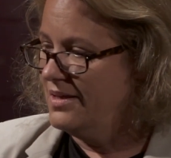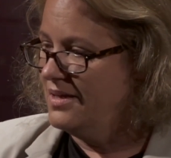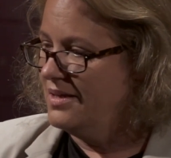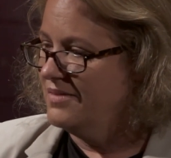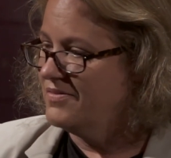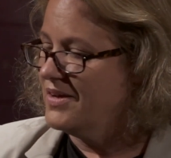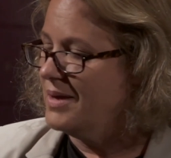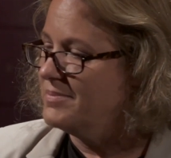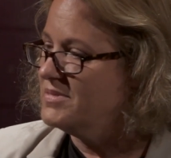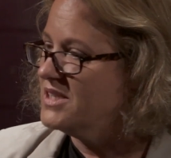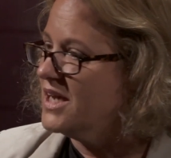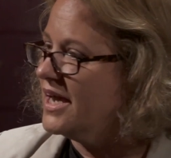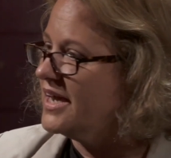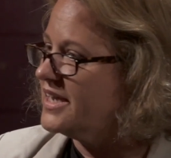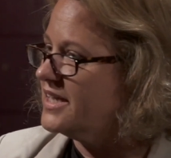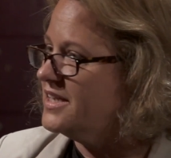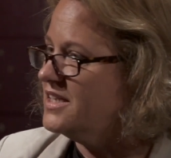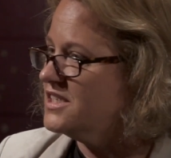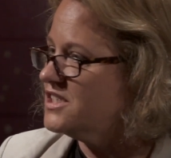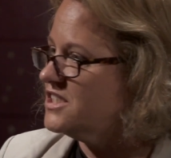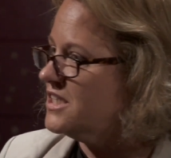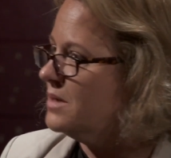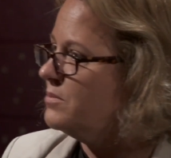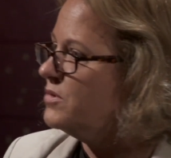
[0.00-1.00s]
If I'm talking
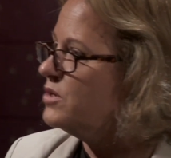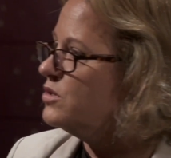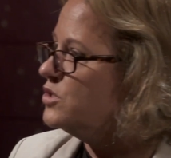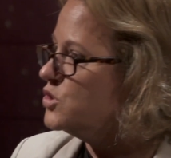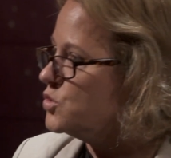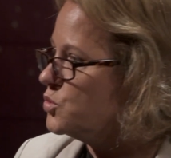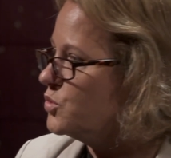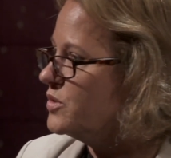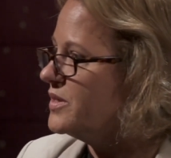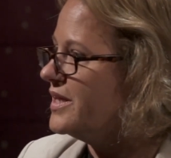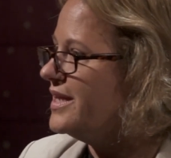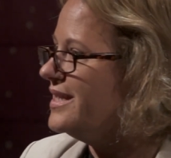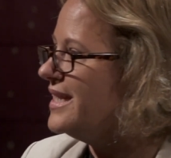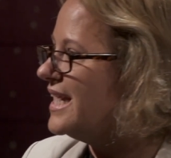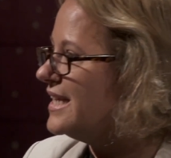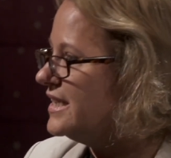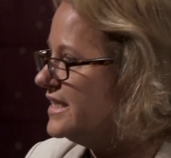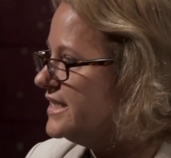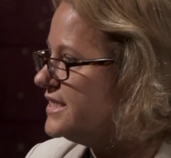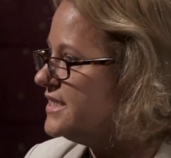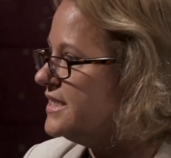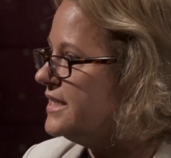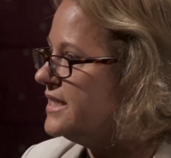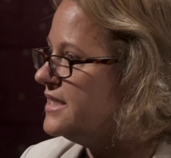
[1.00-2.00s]
to someone who's really not
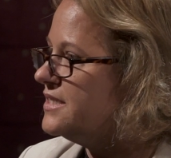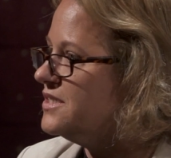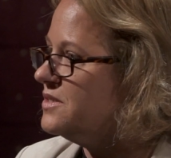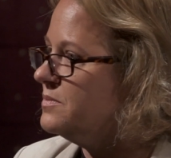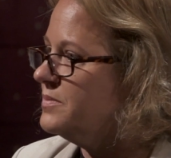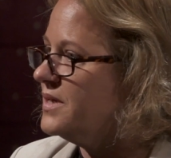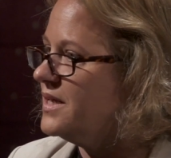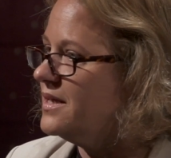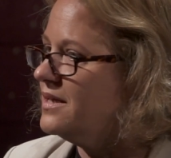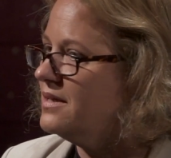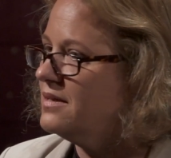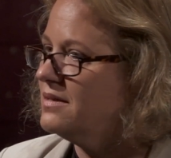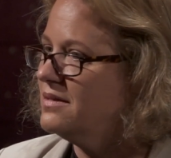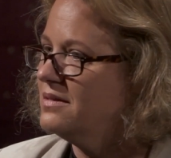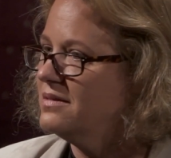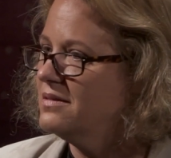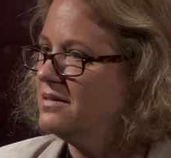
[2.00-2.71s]
listening to me,